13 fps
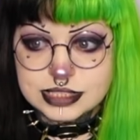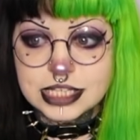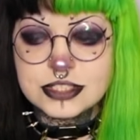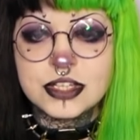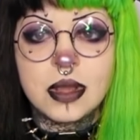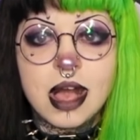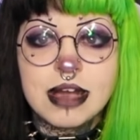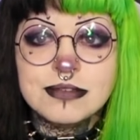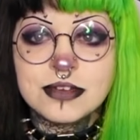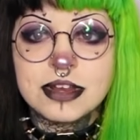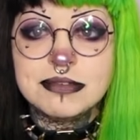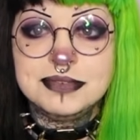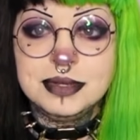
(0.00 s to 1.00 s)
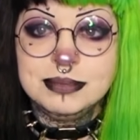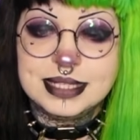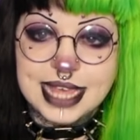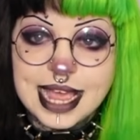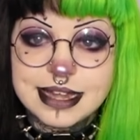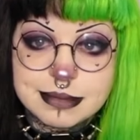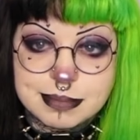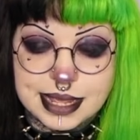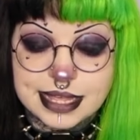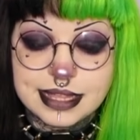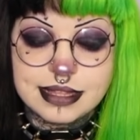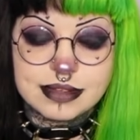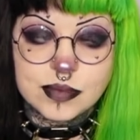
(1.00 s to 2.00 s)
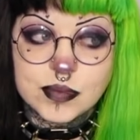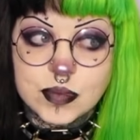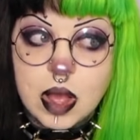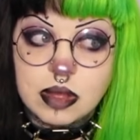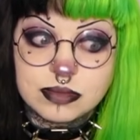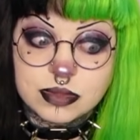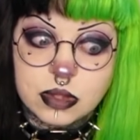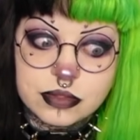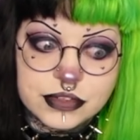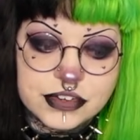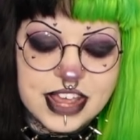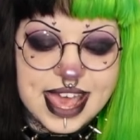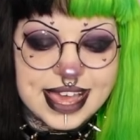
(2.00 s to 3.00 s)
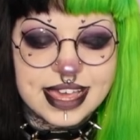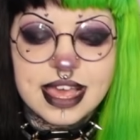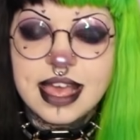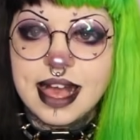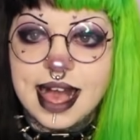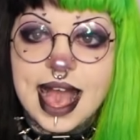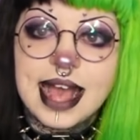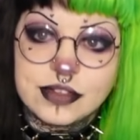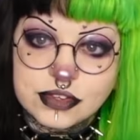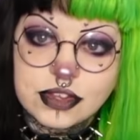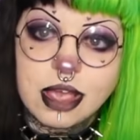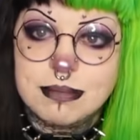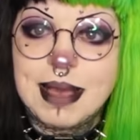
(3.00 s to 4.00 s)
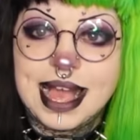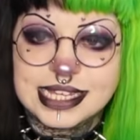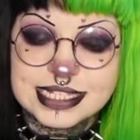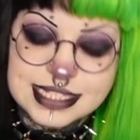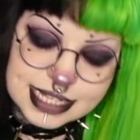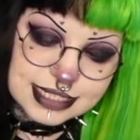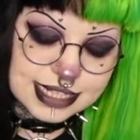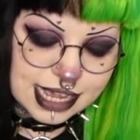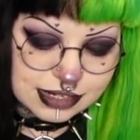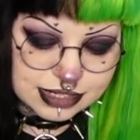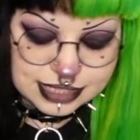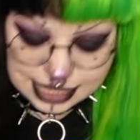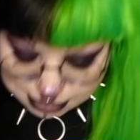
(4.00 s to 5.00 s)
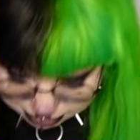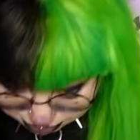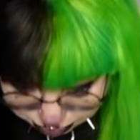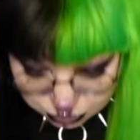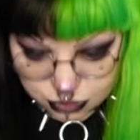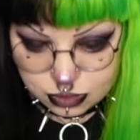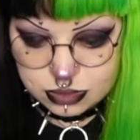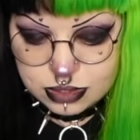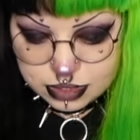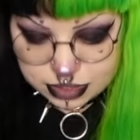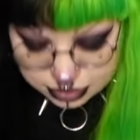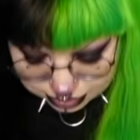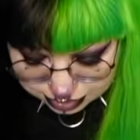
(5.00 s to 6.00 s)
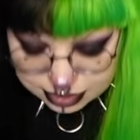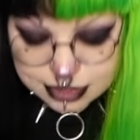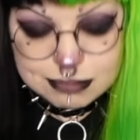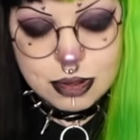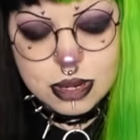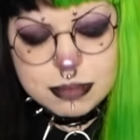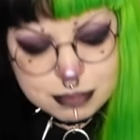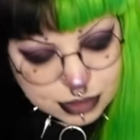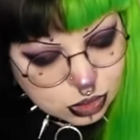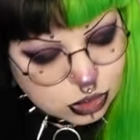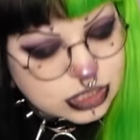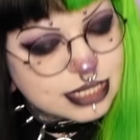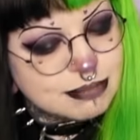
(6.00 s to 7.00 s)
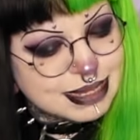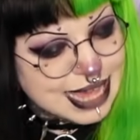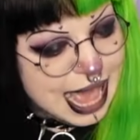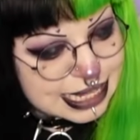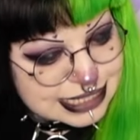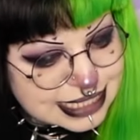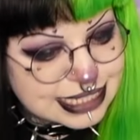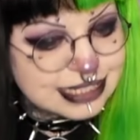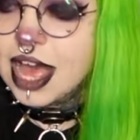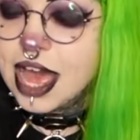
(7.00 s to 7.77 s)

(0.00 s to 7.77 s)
So after I filmed the end bit on the day, I had to go back and sit down and get more blood in me yet.